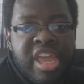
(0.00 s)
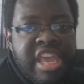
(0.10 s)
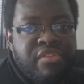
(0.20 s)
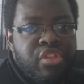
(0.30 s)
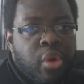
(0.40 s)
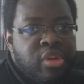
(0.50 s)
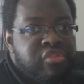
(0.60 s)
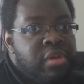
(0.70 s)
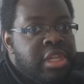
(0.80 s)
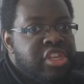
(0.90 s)
even though
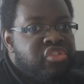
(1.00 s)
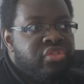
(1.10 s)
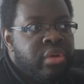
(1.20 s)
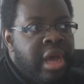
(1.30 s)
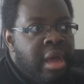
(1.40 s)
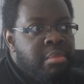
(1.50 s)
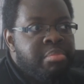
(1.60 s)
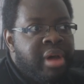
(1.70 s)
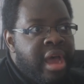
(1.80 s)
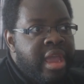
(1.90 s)
it's really screwed up,
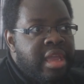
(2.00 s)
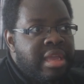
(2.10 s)
but